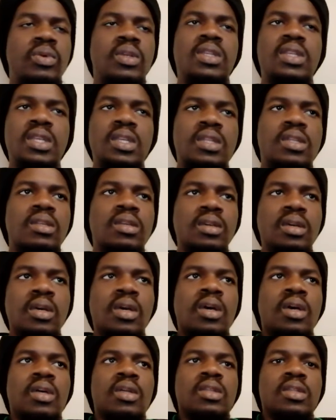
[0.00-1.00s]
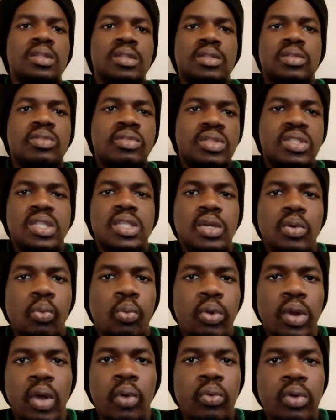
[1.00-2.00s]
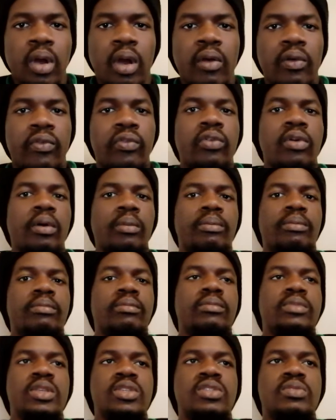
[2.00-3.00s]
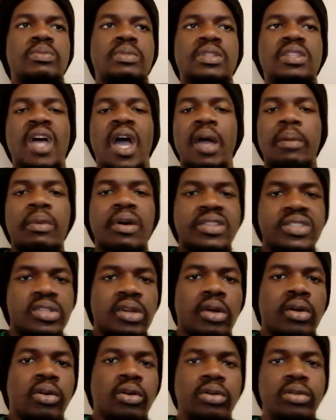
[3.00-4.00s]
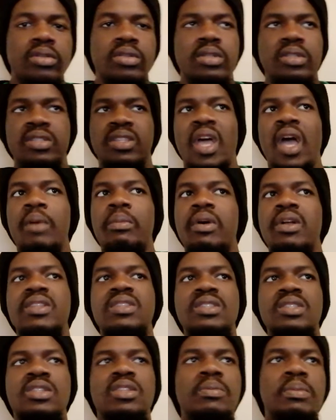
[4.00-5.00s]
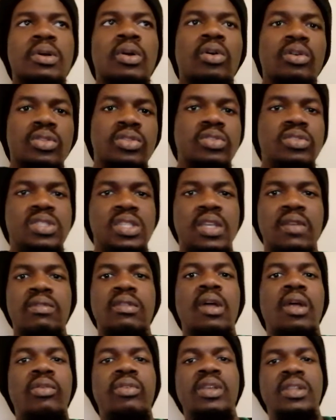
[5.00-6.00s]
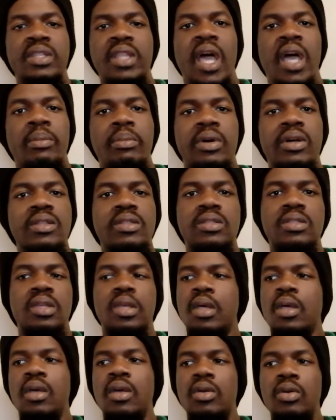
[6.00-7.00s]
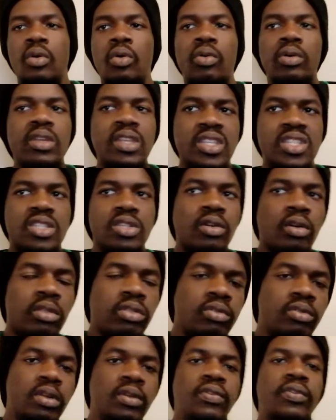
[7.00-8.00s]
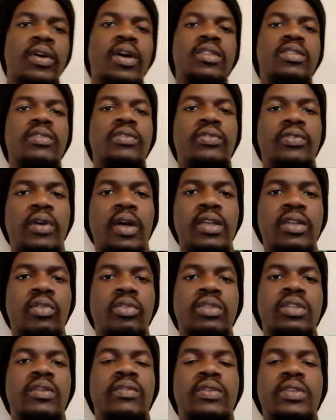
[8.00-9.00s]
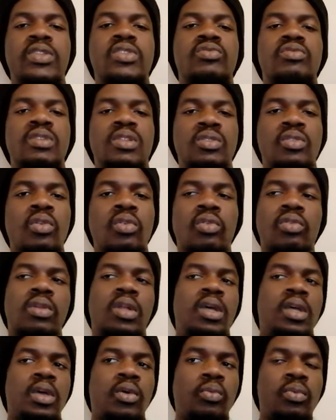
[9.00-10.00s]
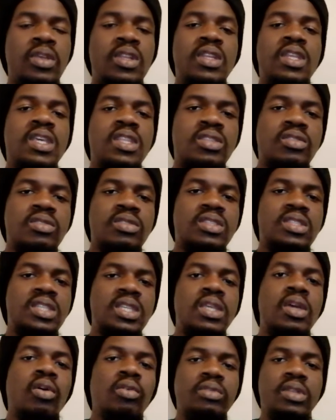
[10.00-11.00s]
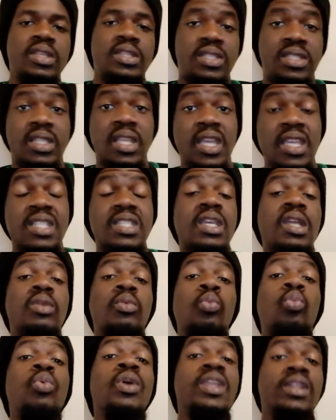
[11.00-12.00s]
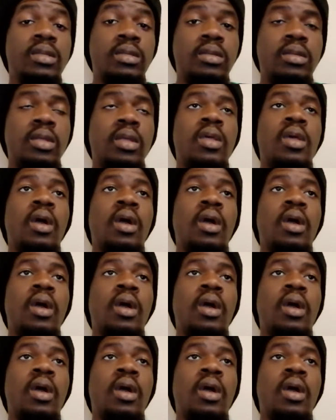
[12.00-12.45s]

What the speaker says: We need to see where we are from. Isn't it? Diamonds are cut. Diamonds need to be cut to see if they are real diamonds. Gold needs to go through the fire to find out if it's real gold. We need to see out this test and win.